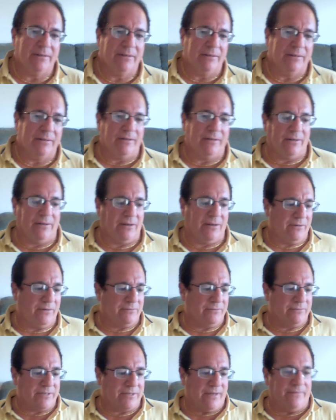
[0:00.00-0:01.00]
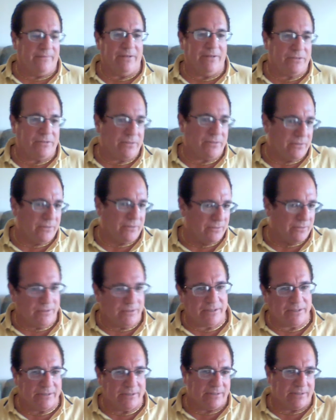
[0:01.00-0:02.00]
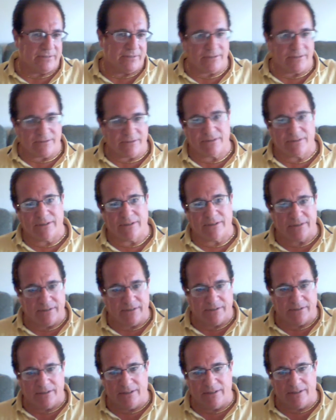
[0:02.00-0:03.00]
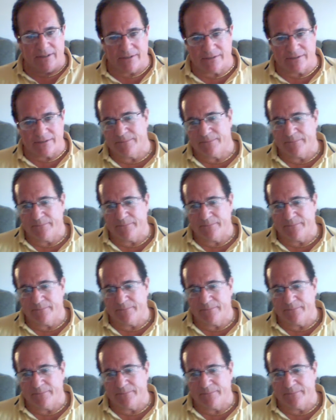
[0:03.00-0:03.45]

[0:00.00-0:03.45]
You know, 72, and you tease it to 66